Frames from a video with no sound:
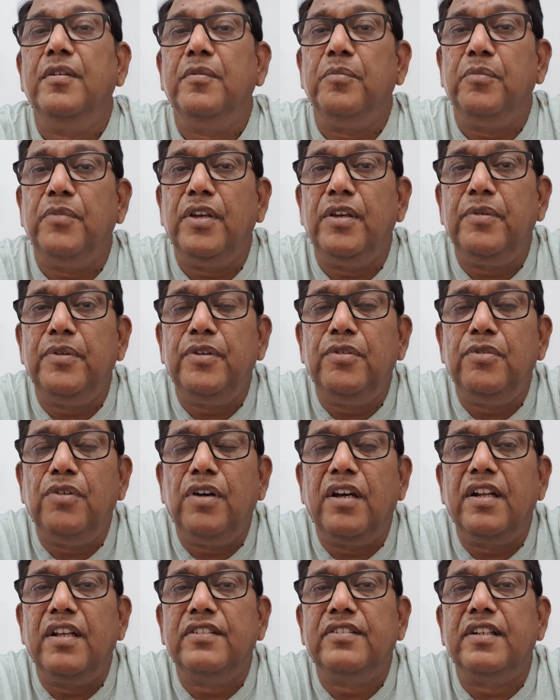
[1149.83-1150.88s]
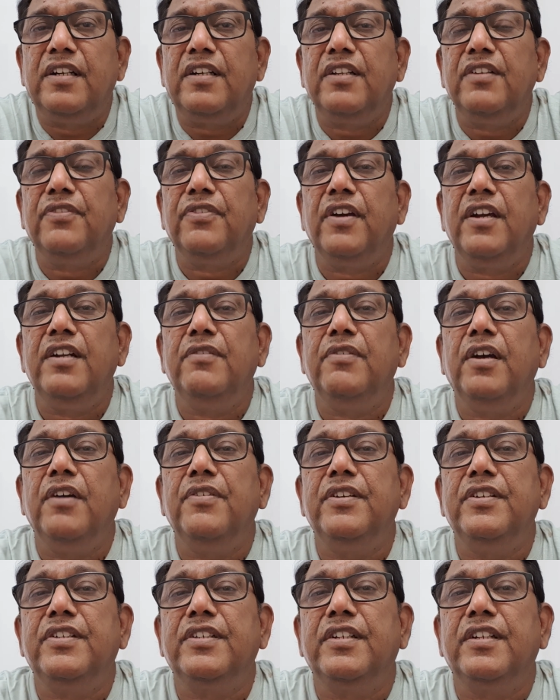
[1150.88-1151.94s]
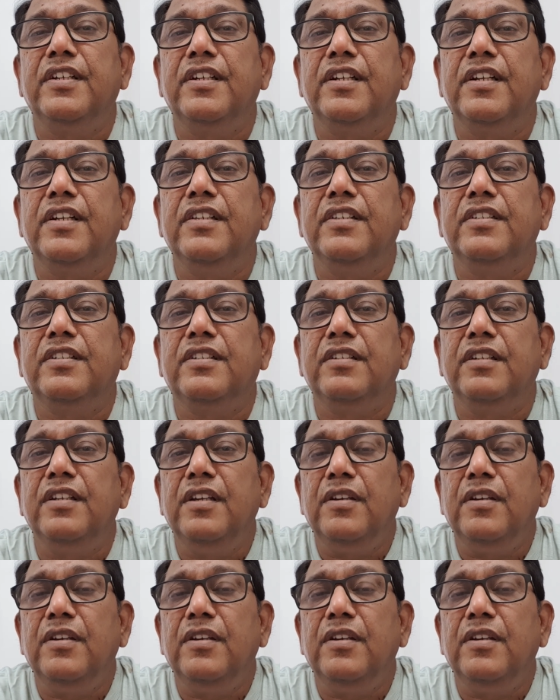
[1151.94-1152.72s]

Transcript: Maybe you are a certified vibration analyst